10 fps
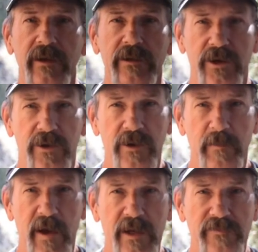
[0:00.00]
Turn to
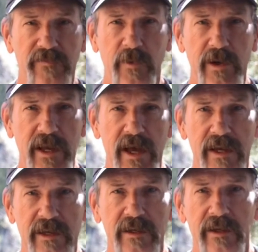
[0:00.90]
page
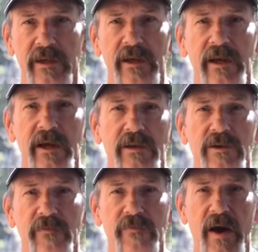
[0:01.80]
48, and
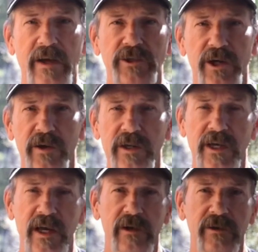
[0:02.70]
you'll find Jerry
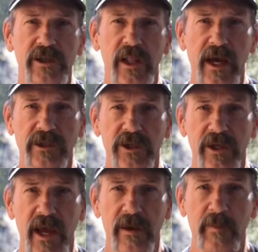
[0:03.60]
Taylor's election
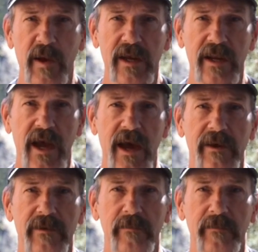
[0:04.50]
campaign ad.